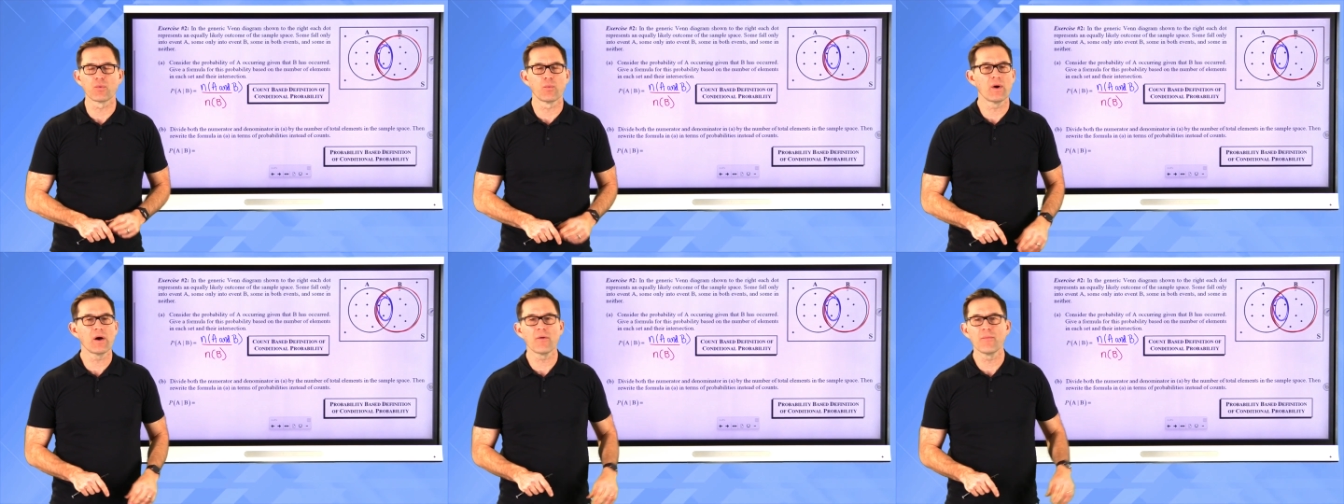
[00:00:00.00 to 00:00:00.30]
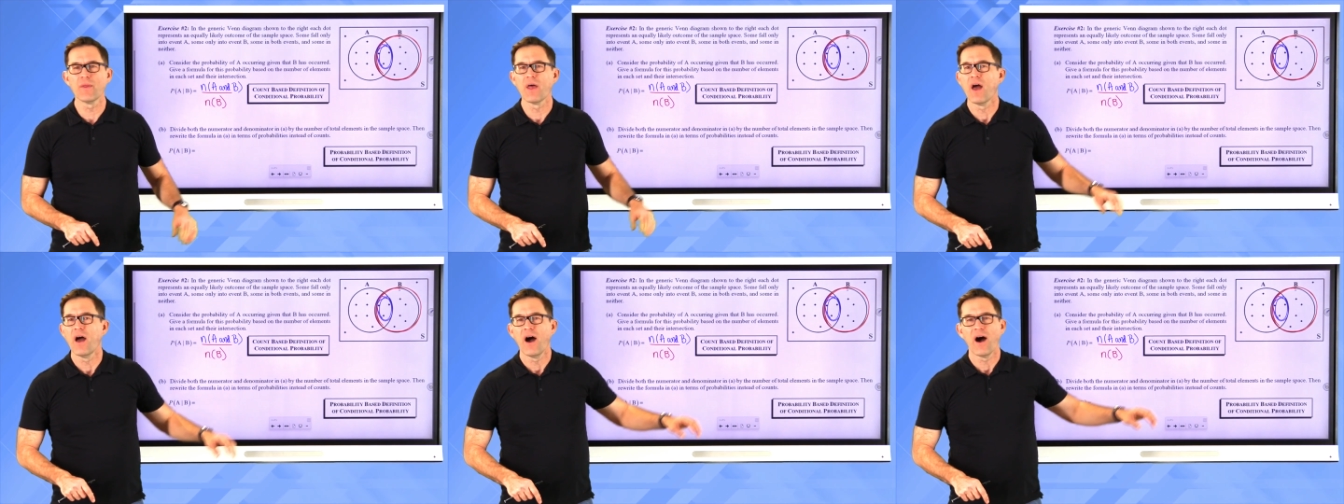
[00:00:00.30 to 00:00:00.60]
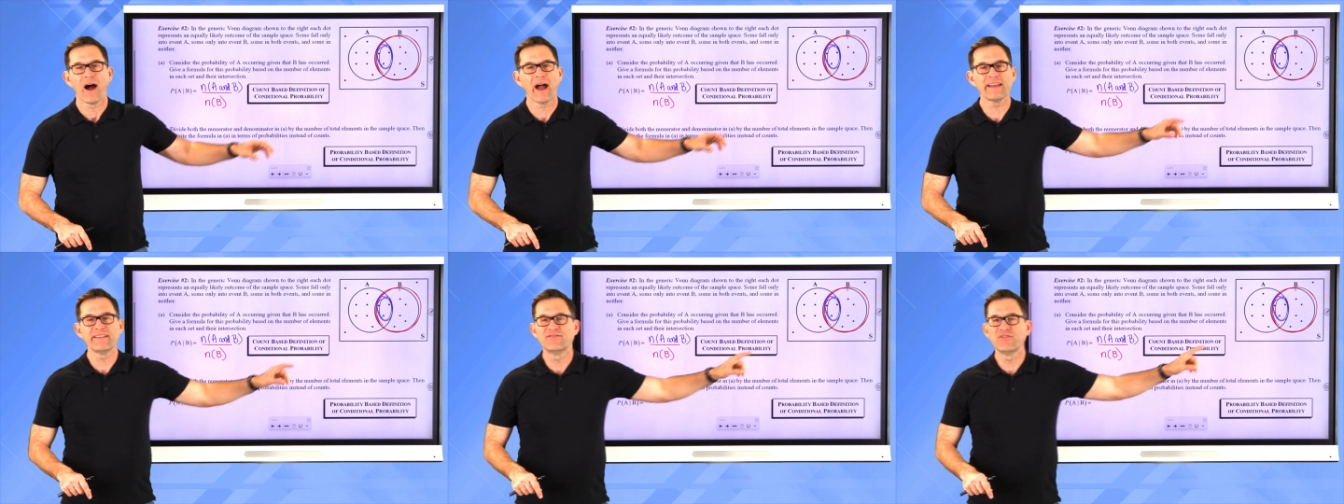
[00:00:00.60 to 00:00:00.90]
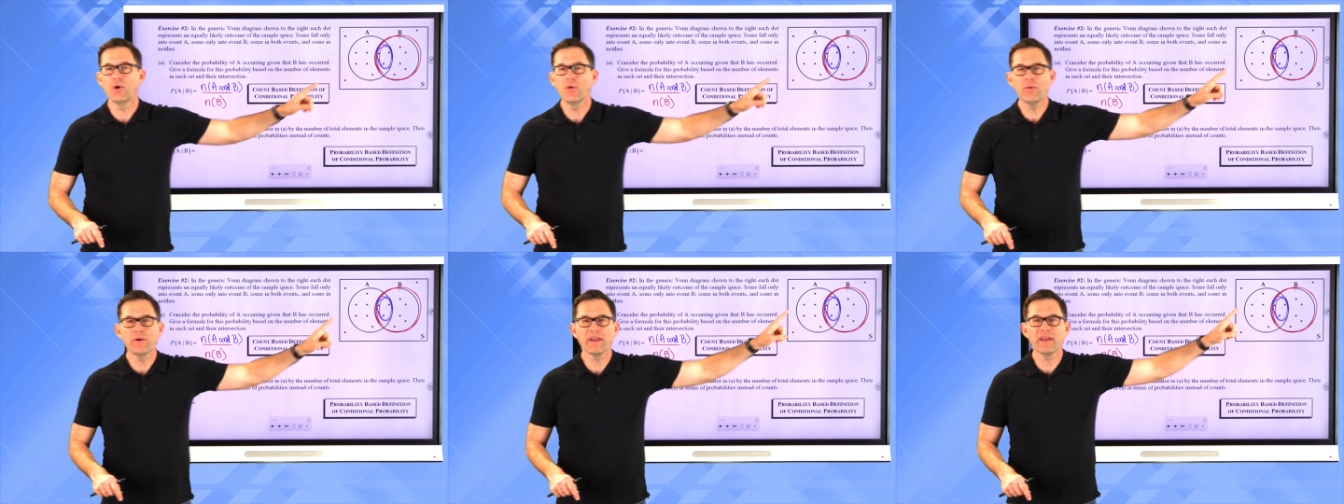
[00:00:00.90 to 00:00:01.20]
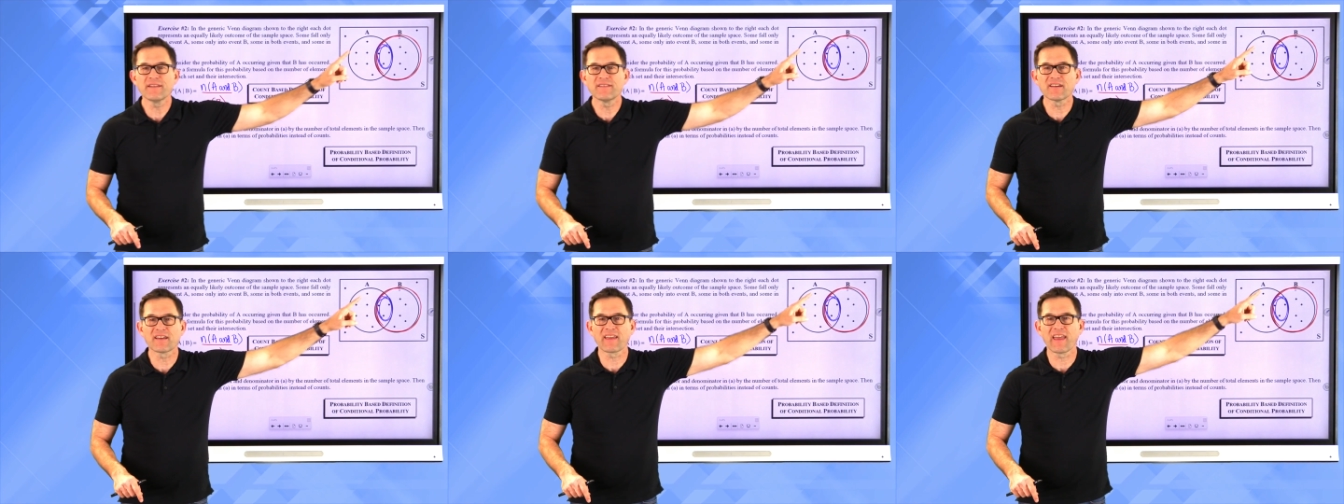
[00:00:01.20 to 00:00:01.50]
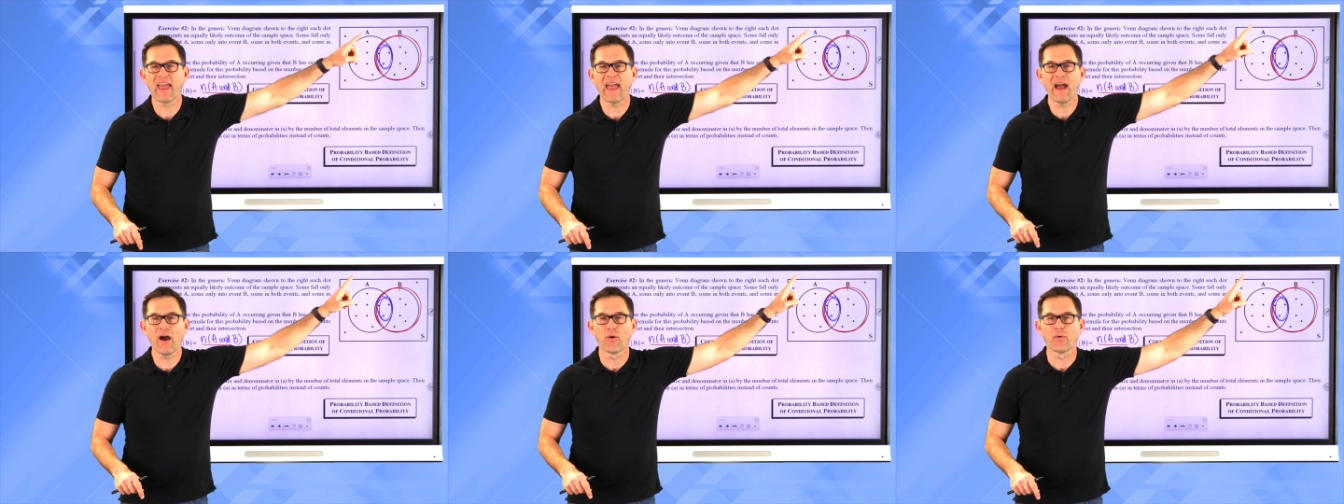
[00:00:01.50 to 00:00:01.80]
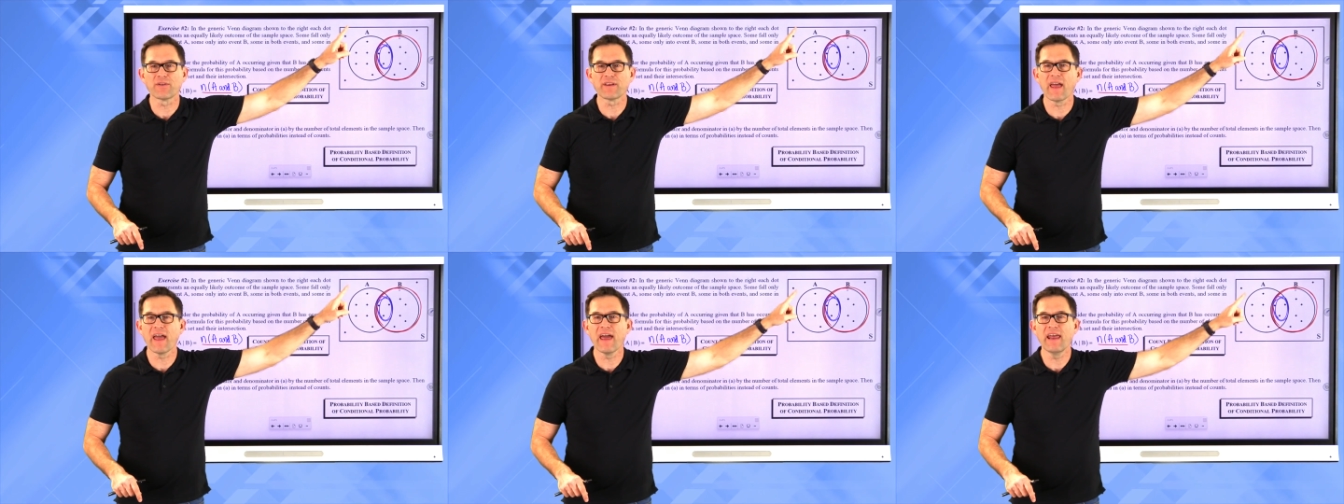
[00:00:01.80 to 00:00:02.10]
Well, I don't get to
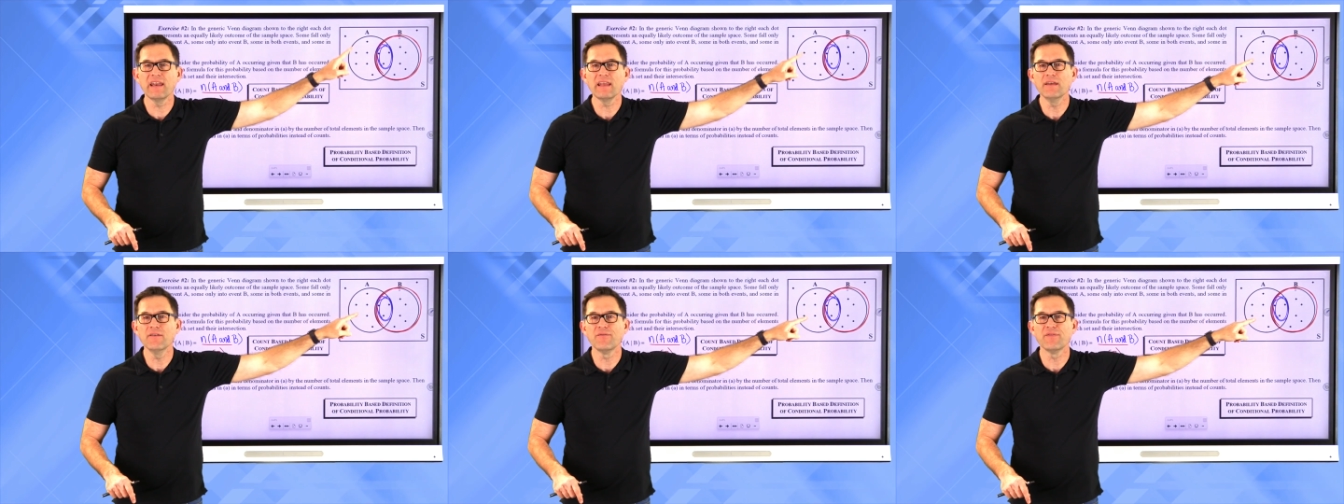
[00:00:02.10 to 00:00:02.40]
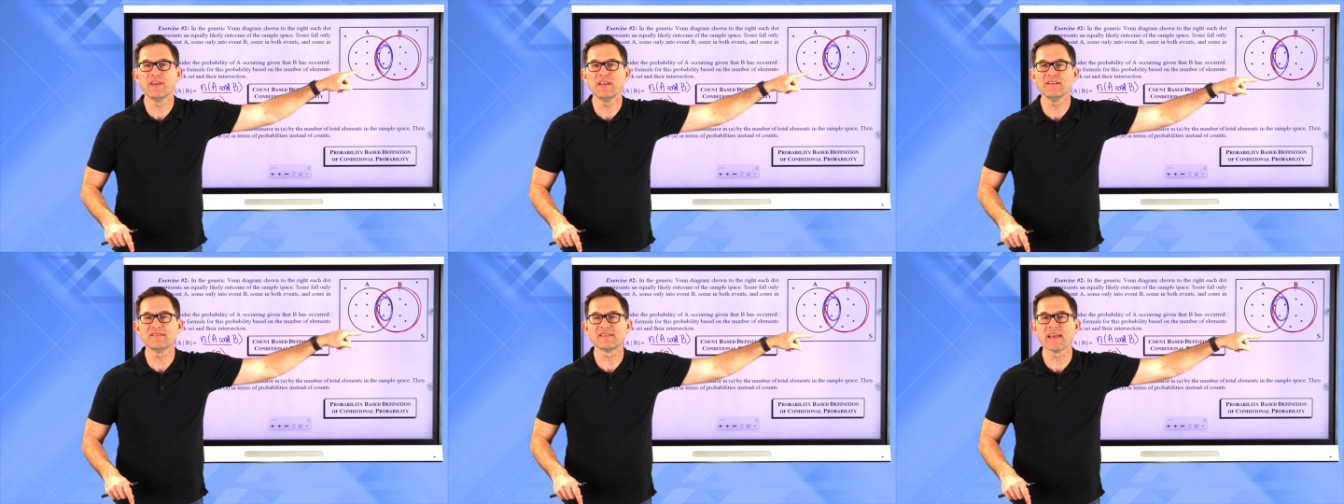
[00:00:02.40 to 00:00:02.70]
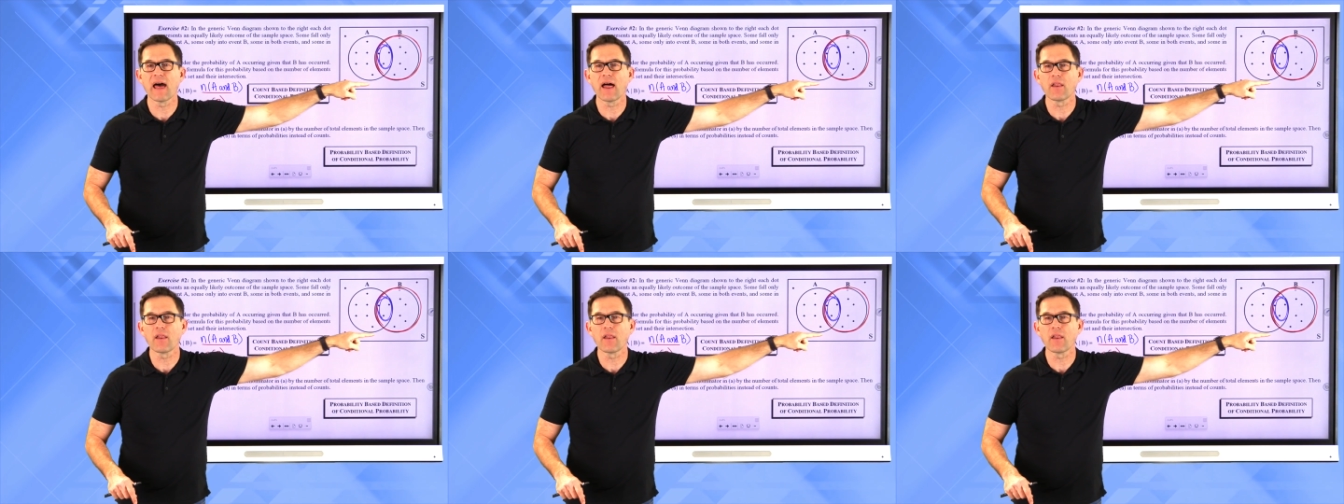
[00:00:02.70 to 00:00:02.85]
count any of these